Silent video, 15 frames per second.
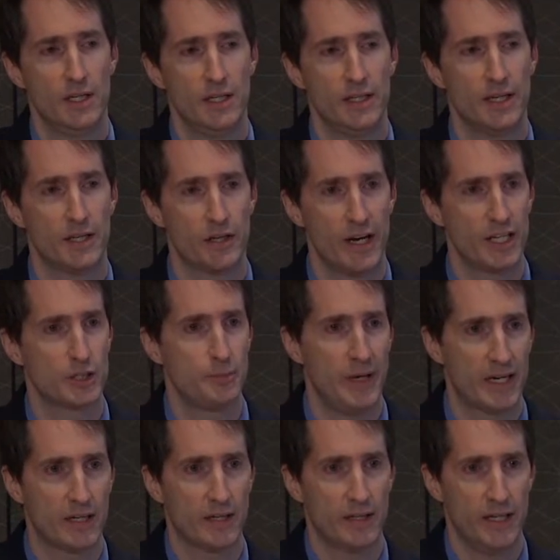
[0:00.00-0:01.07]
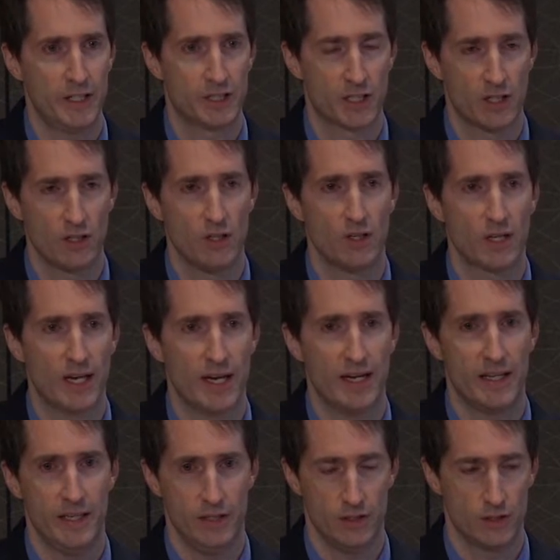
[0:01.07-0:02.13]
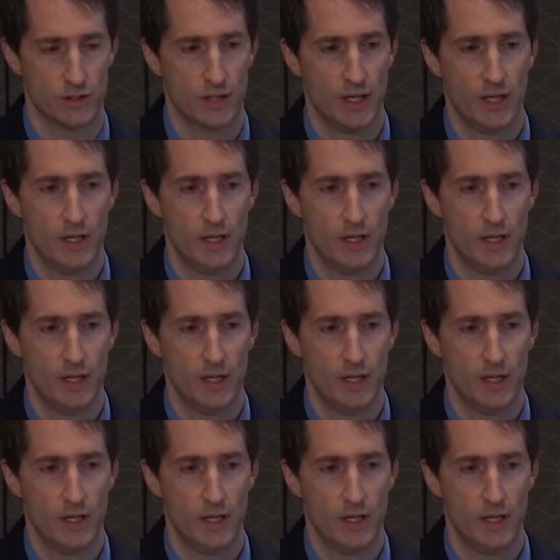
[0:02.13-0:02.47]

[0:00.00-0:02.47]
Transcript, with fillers: The other aspect that you're going to look at is